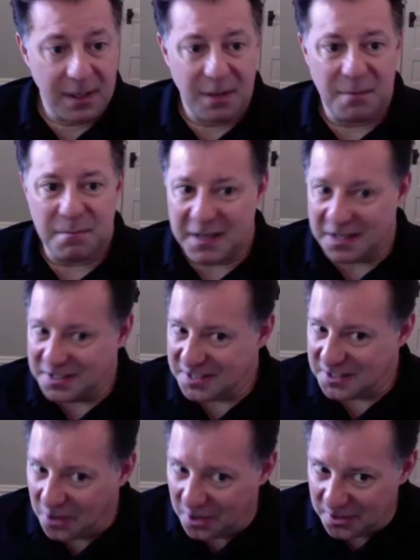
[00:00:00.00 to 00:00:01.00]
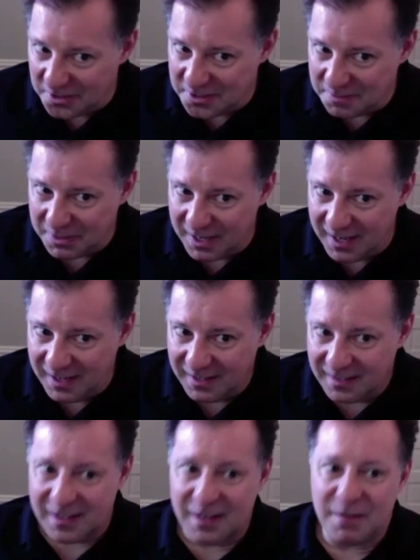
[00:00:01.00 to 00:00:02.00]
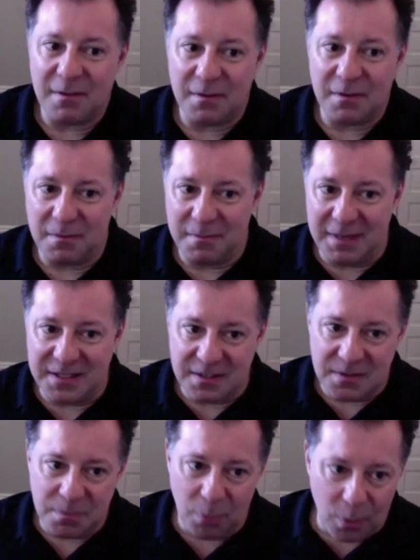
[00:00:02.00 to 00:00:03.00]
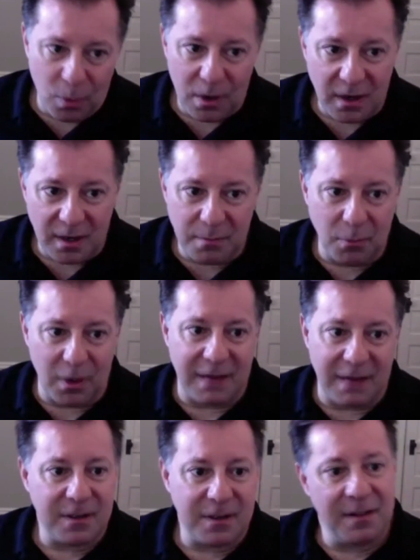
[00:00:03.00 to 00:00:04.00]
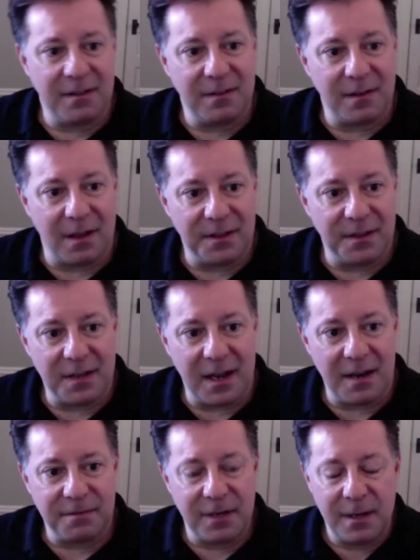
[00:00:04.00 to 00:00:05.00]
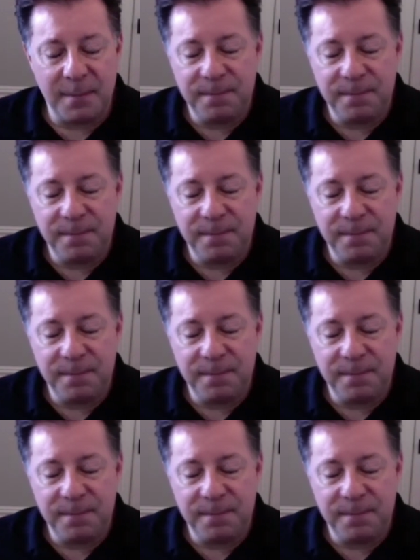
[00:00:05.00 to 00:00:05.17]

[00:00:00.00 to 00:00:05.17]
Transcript: because it's harder to play. It means it's more work, more effort on the diaphragm.